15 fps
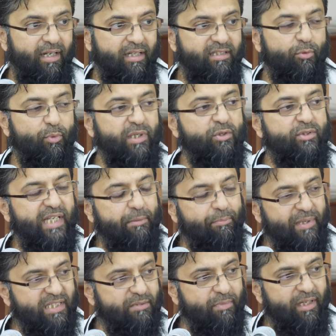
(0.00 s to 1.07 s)
So when you say
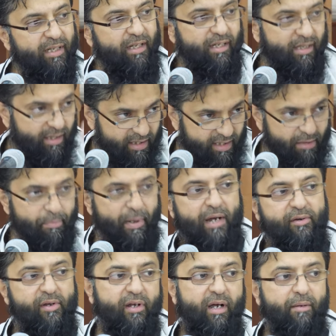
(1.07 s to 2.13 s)
Bismillah, the
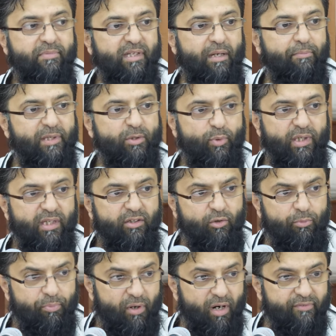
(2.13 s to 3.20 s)
barrier comes up between your
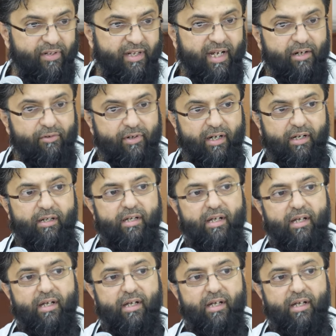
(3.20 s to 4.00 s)
private area